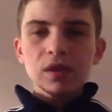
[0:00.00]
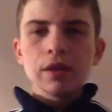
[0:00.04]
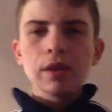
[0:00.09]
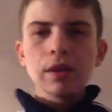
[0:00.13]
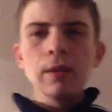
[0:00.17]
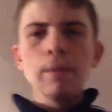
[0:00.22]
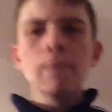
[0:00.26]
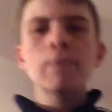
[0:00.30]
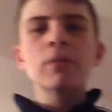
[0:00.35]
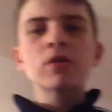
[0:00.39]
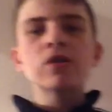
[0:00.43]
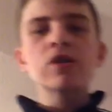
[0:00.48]

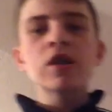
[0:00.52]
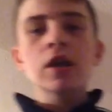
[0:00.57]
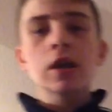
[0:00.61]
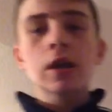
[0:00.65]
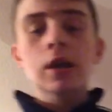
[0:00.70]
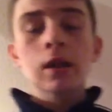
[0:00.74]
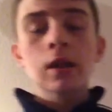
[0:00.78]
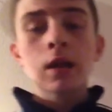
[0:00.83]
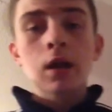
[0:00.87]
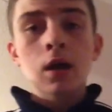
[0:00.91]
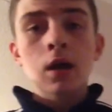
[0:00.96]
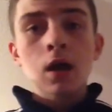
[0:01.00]
in
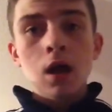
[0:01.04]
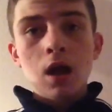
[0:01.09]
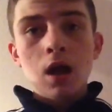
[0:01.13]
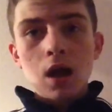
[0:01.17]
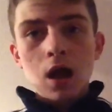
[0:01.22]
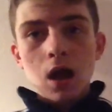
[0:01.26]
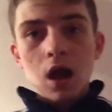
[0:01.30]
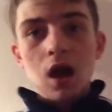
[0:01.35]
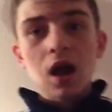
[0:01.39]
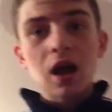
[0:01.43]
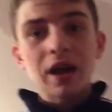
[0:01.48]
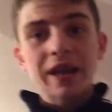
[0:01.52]
particular,
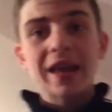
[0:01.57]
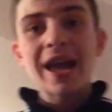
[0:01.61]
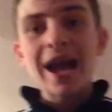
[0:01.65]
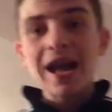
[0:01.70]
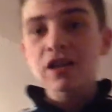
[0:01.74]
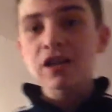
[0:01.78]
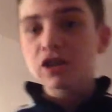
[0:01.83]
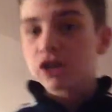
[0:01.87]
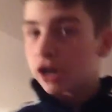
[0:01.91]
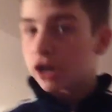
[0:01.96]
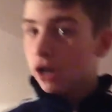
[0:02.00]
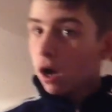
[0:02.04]
are
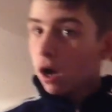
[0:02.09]
catching